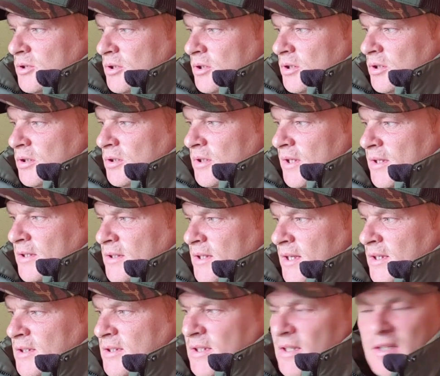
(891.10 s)
So
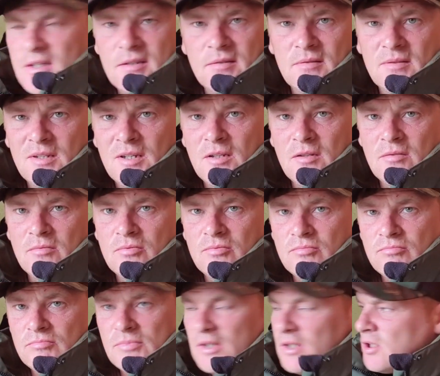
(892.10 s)
let's see, little
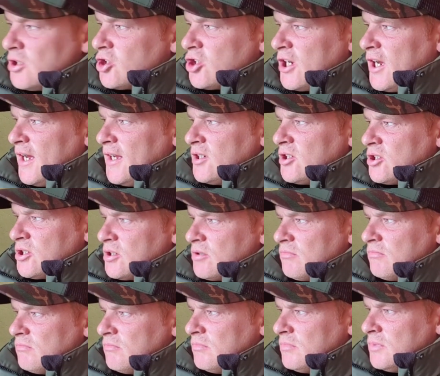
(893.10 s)
change
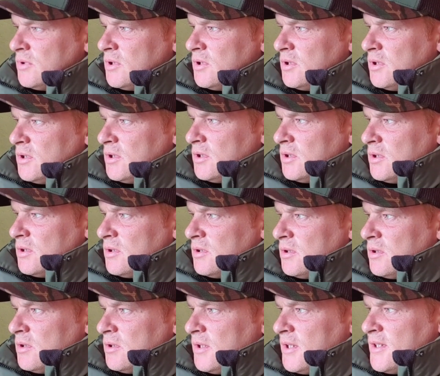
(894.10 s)

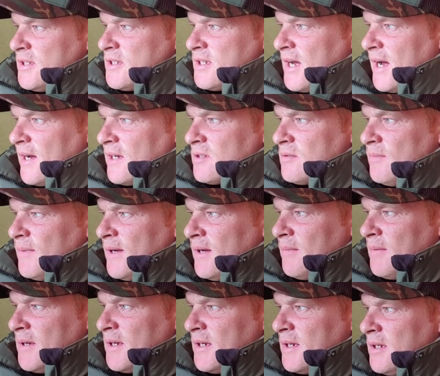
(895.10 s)
intact,
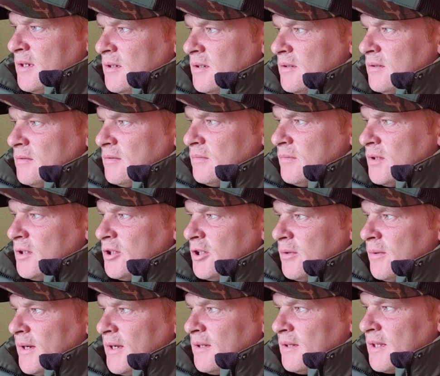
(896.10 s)
maybe we'll
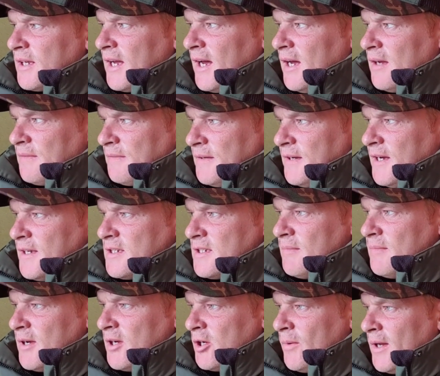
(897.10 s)
do it. The guy
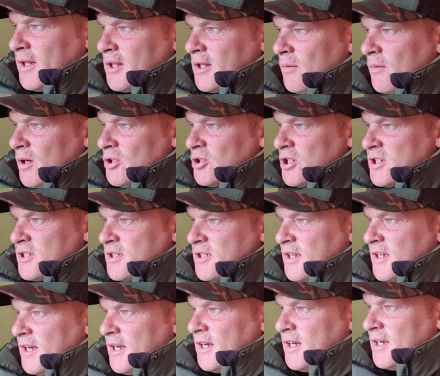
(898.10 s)
facing me who had the one
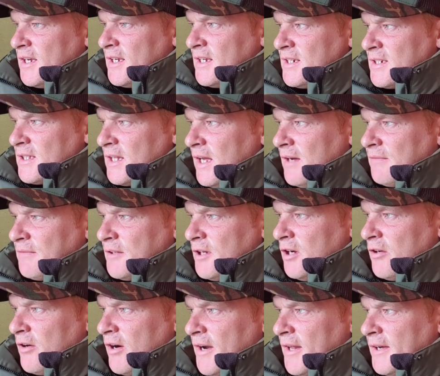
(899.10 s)
yesterday, he's left
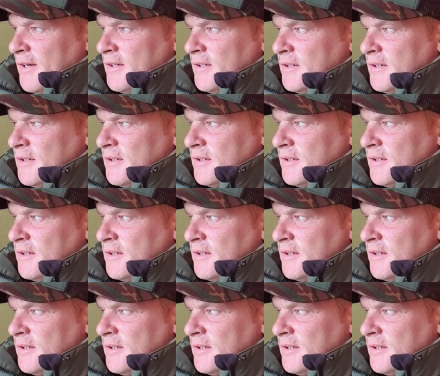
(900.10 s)
already.